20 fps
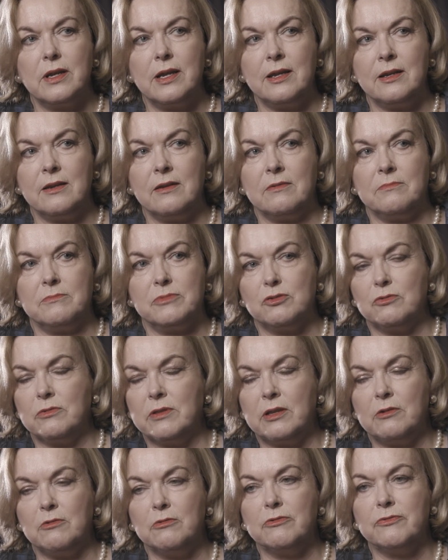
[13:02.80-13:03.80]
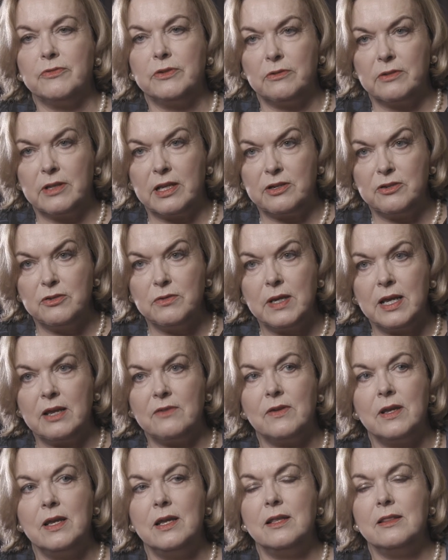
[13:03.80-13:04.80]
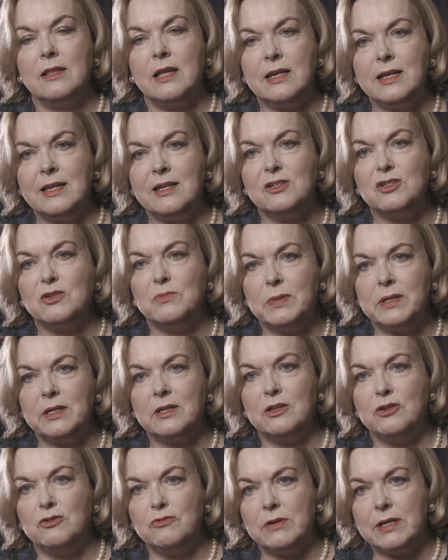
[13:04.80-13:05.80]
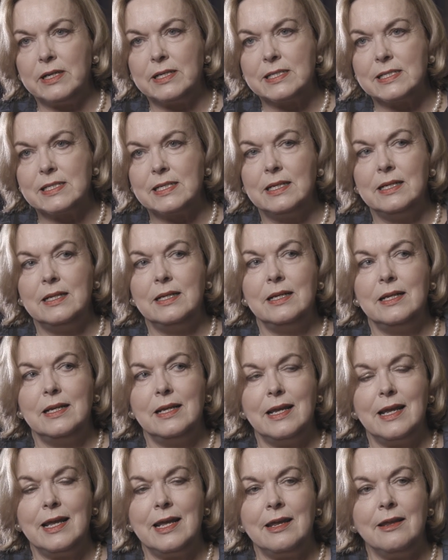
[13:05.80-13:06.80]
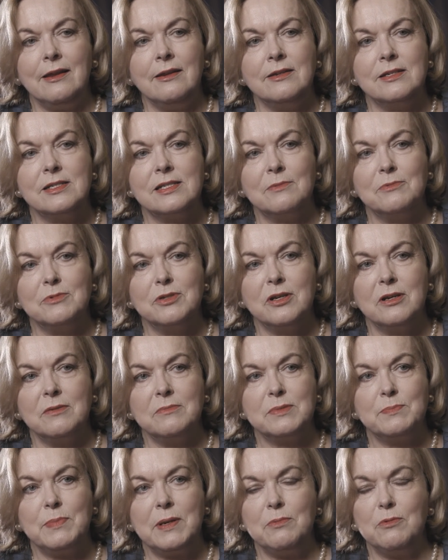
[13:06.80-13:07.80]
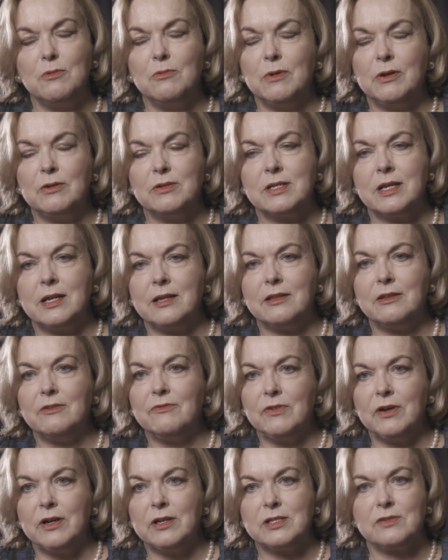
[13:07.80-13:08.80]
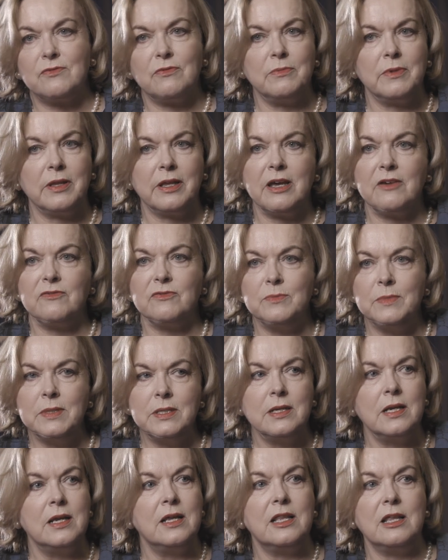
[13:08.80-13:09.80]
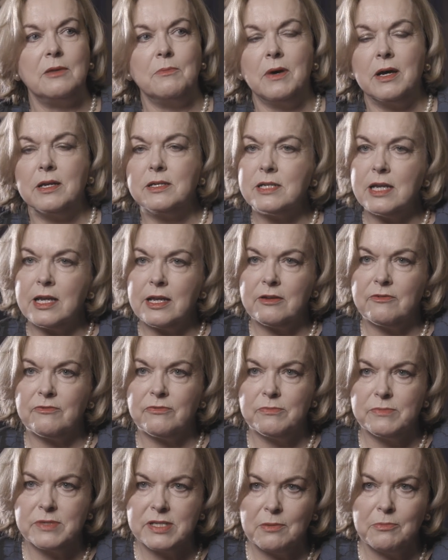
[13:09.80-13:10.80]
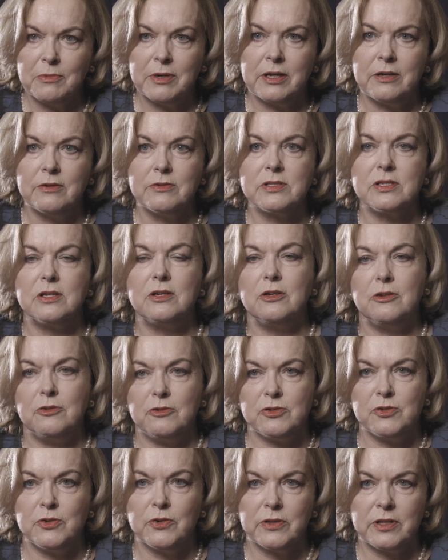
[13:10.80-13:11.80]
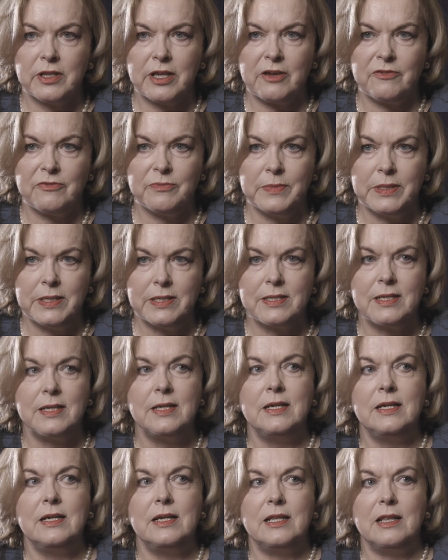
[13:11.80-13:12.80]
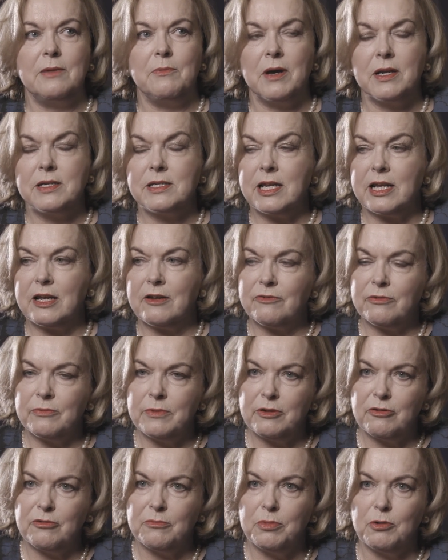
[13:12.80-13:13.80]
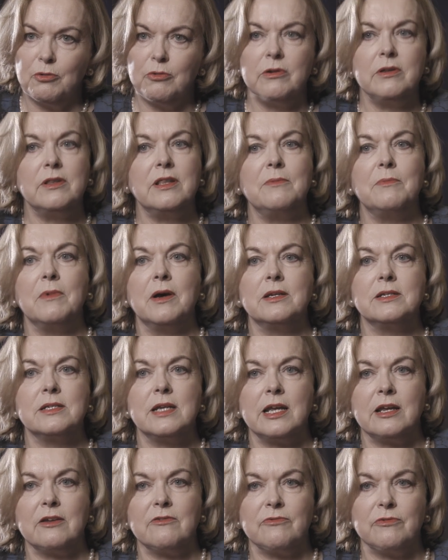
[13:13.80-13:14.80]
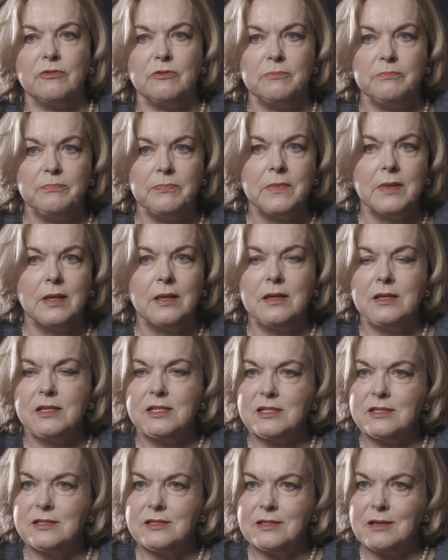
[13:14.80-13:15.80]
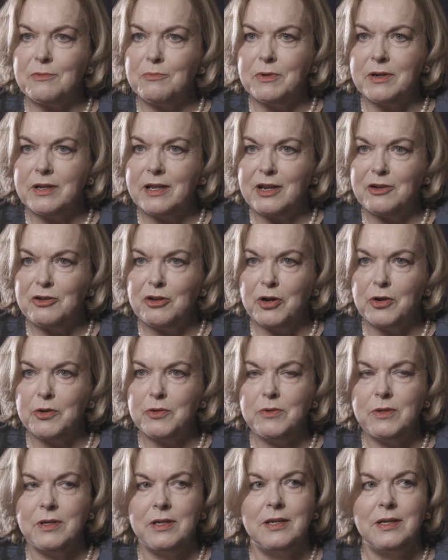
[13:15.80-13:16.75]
and I'm sure they all feel they do have, they need to be addressed. And sometimes people won't take the advice from the government. They might take it from someone else who's not the government. They might take it from their employer. They might take it from someone they know.